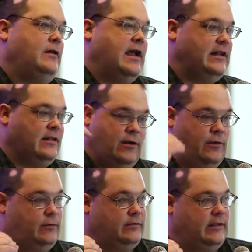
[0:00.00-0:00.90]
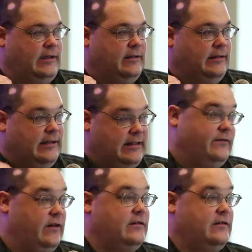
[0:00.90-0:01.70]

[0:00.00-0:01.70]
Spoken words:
I need to know the least severe